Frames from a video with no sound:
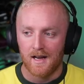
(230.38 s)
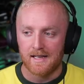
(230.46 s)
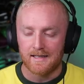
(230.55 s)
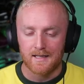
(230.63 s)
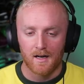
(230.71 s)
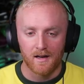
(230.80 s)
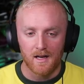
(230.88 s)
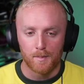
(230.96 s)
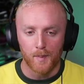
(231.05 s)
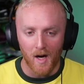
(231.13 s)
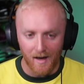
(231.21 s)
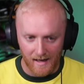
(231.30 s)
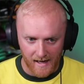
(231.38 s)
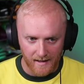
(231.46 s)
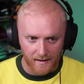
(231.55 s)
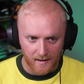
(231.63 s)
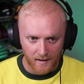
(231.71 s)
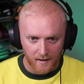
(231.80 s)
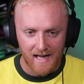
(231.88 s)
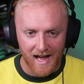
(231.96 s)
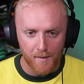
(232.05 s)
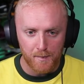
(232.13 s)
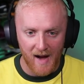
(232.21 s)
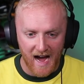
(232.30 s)
a diabolic
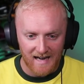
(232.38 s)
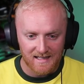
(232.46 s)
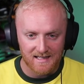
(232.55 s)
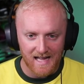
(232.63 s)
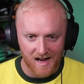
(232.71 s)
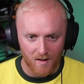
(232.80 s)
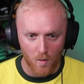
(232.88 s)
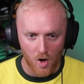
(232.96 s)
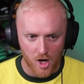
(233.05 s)
set of packs that